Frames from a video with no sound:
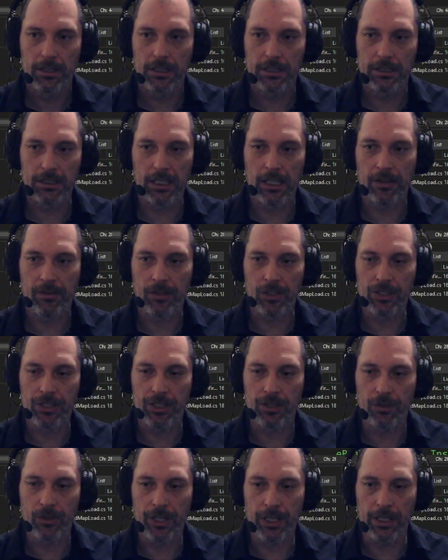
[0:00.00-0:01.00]
This didn't even
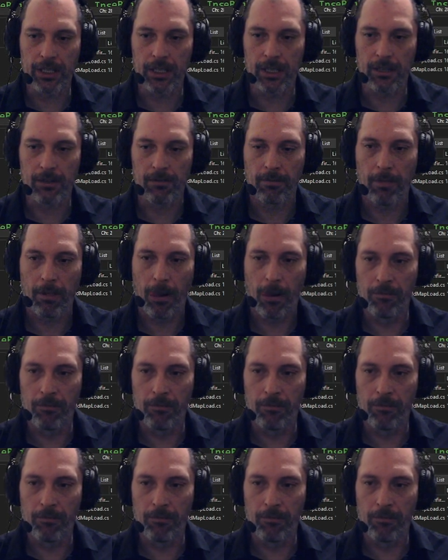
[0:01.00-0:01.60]
do anything.